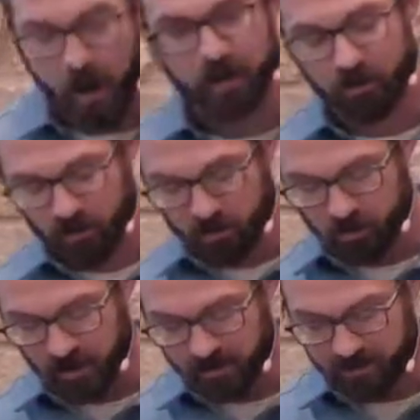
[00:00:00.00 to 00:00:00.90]
you
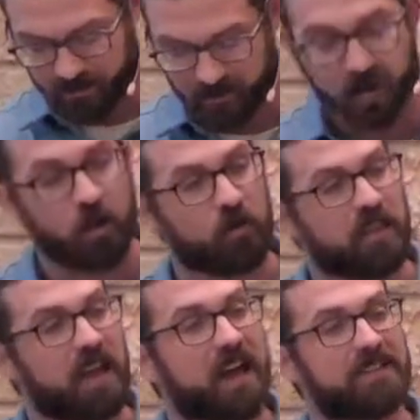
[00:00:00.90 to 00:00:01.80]
distressed over the
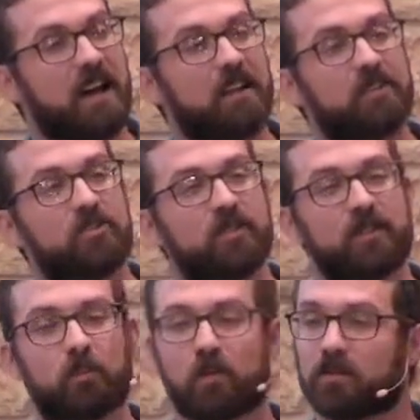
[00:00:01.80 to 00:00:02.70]
idolatry in
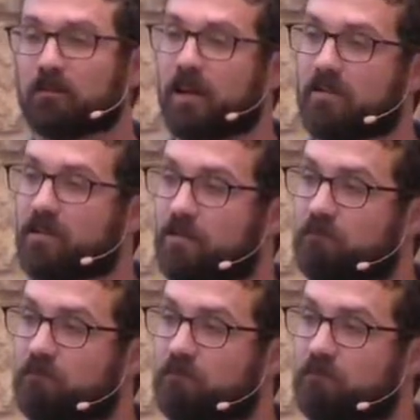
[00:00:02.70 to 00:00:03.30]
the world around you?